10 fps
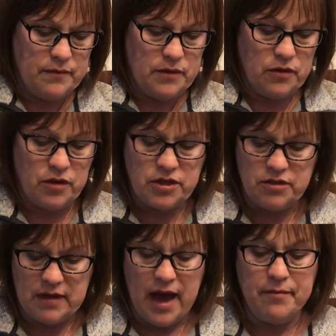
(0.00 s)
You could do
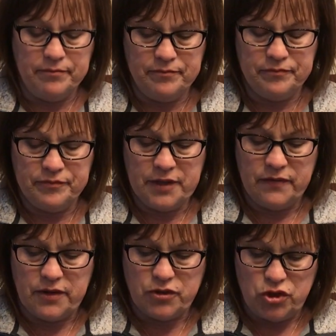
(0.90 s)
that.
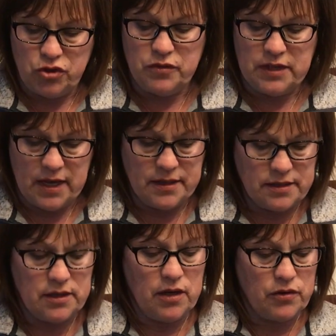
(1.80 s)
There's 2
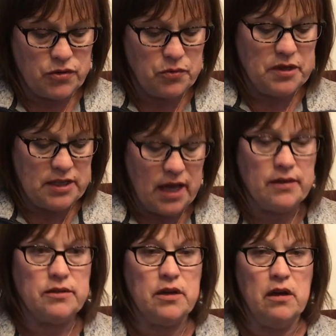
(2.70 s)
tens, here's 3
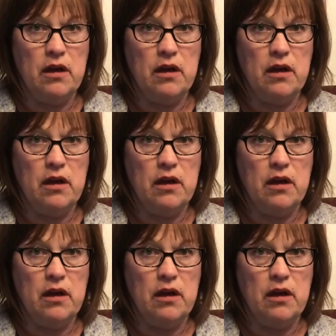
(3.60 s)
tens.